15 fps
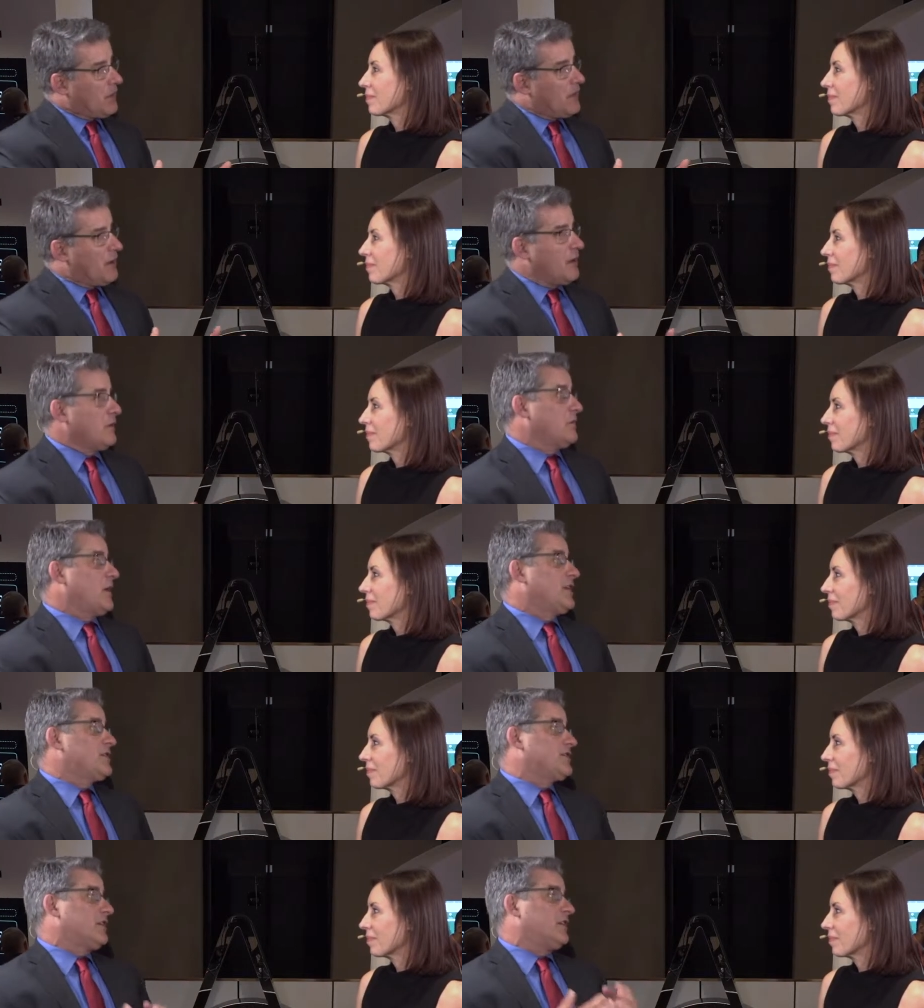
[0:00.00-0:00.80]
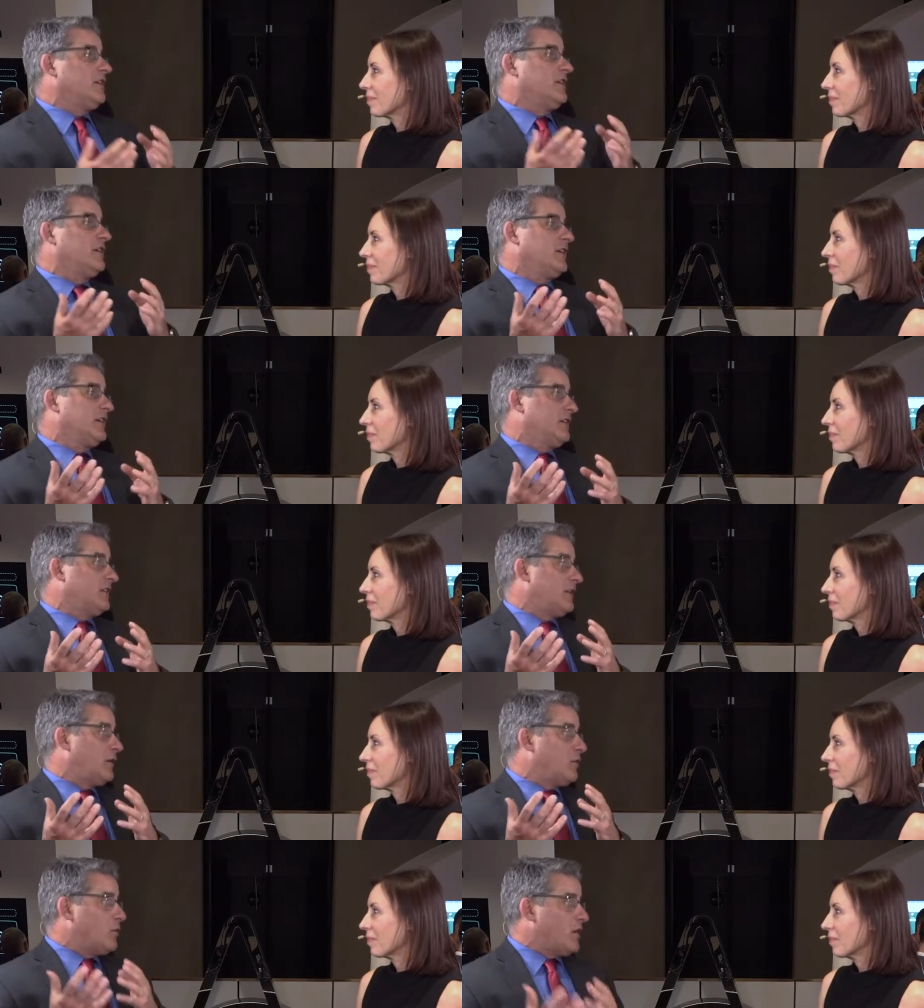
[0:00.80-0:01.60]
Speaker 1: to bring the automation,
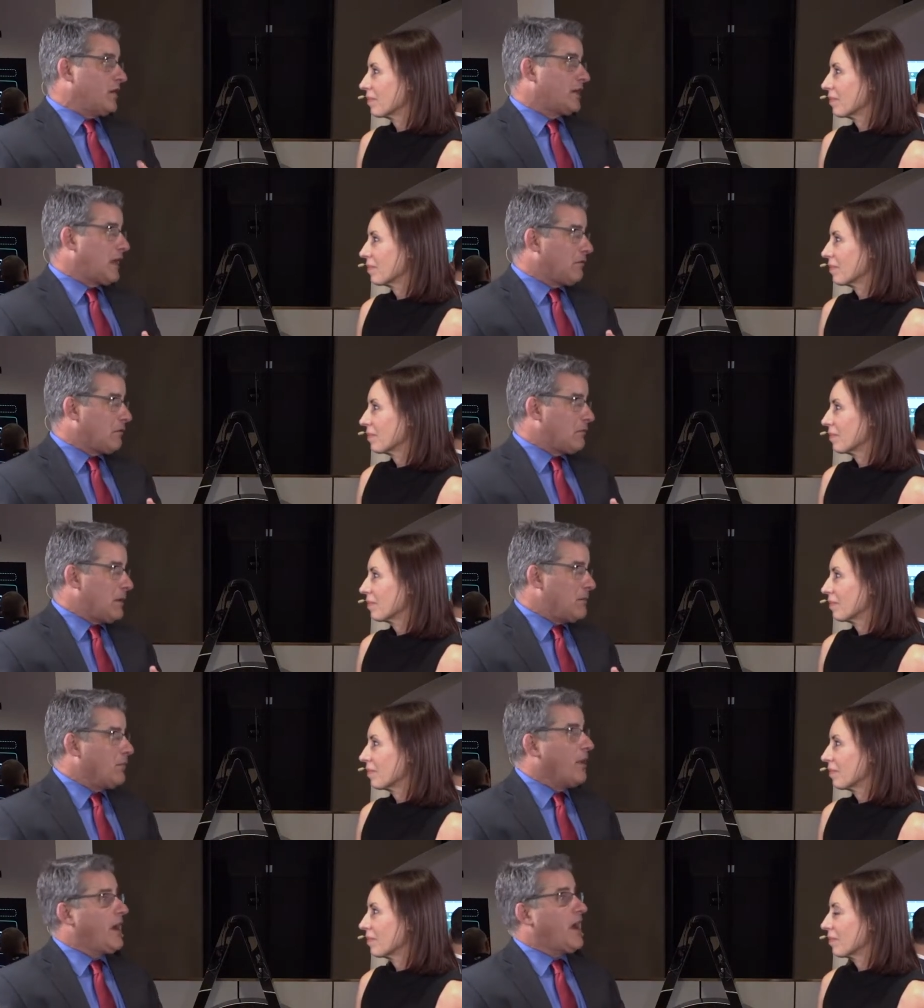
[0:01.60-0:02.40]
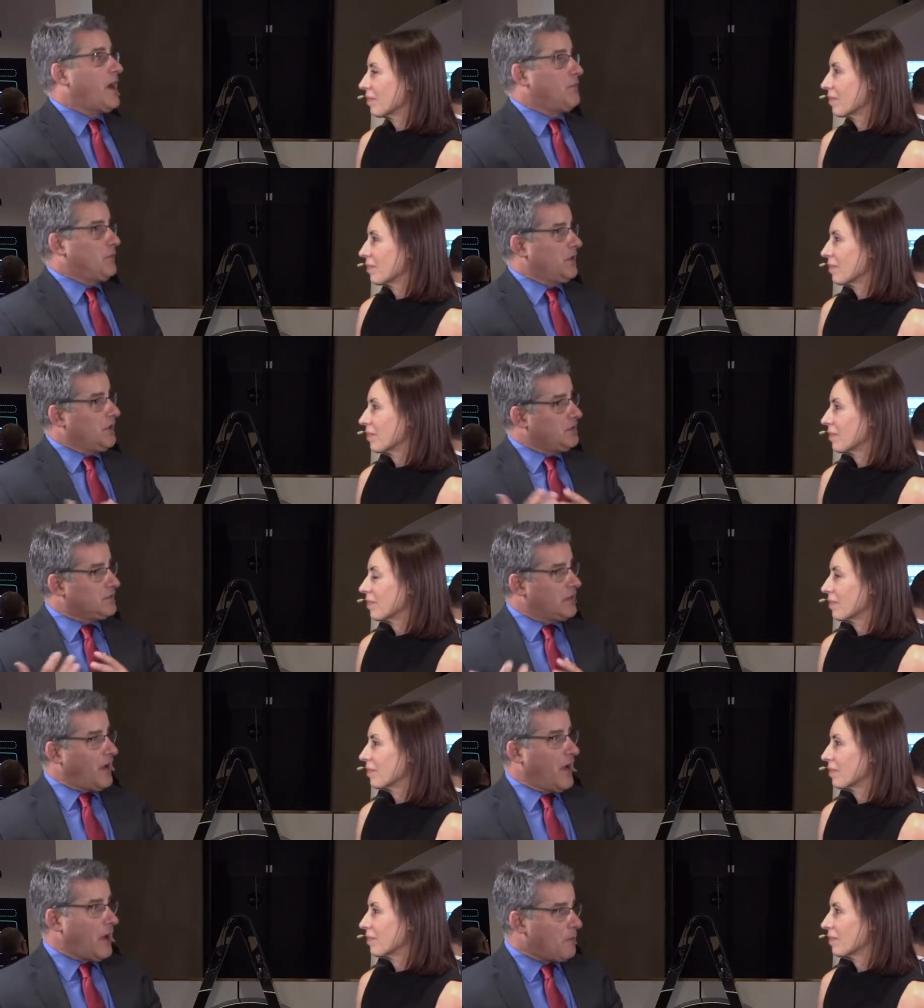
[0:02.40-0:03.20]
they want to keep the people happy,
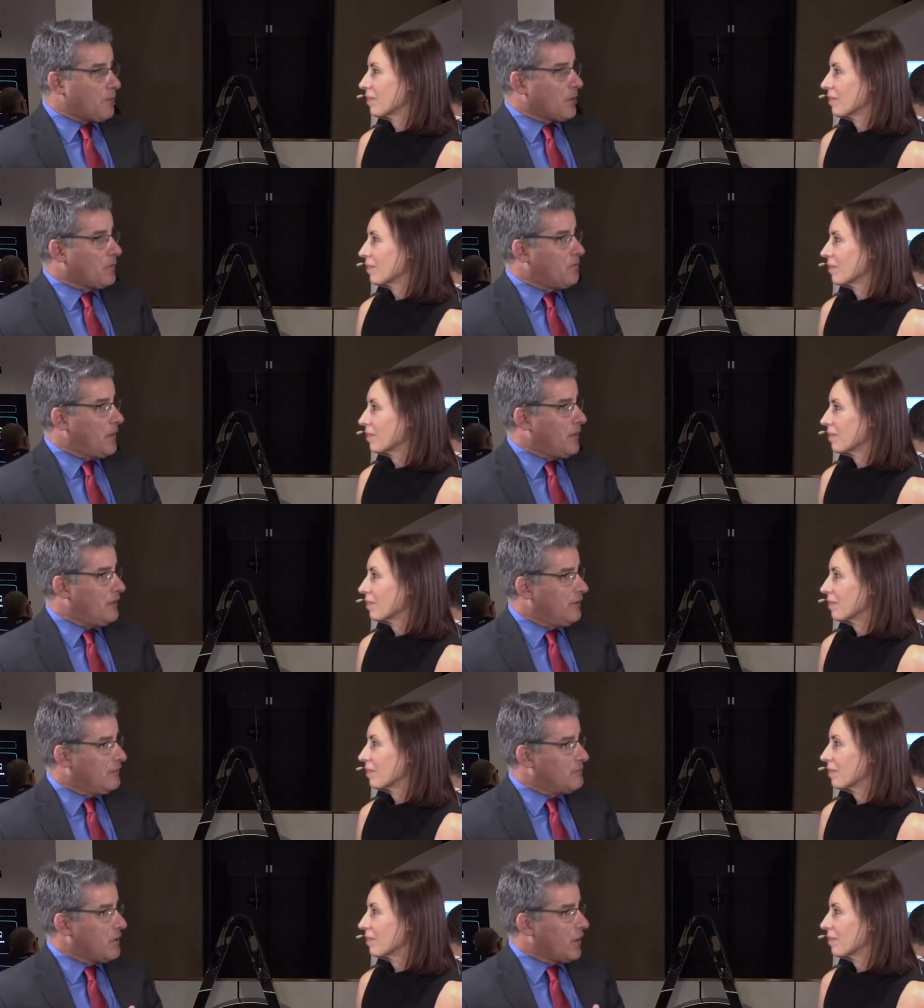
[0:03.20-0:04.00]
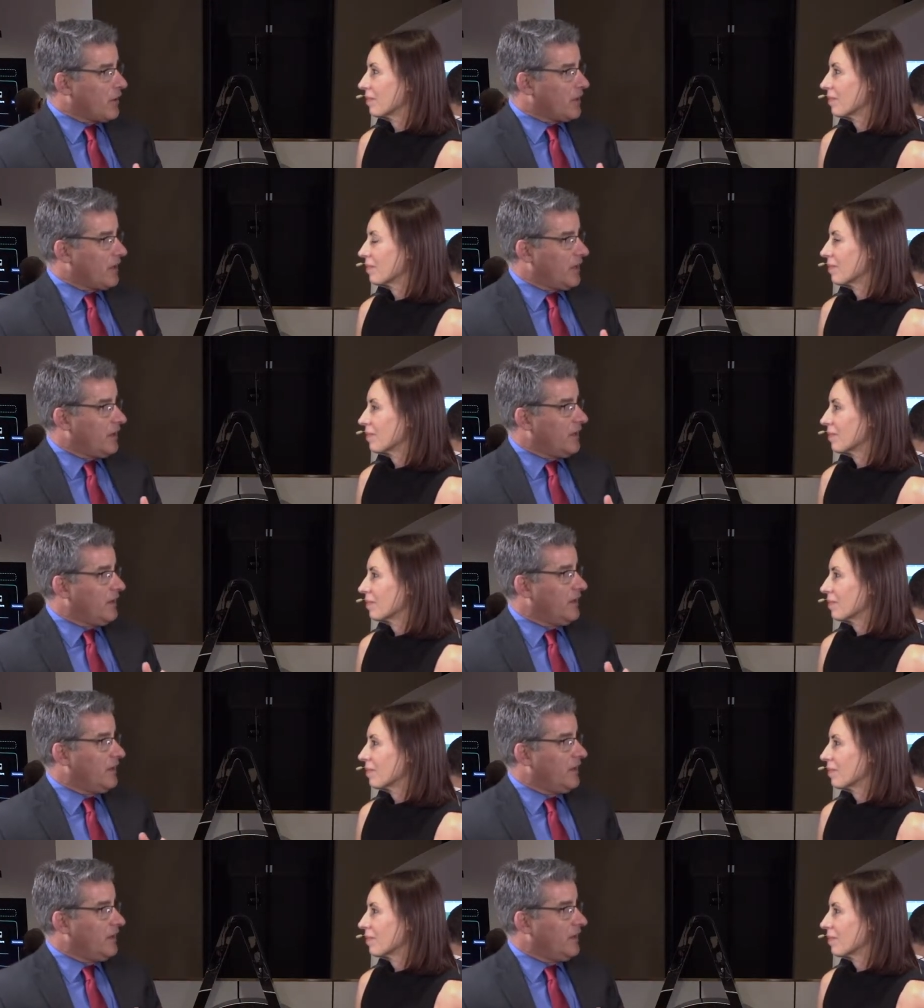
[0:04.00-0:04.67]
it's a hyper-competitive market,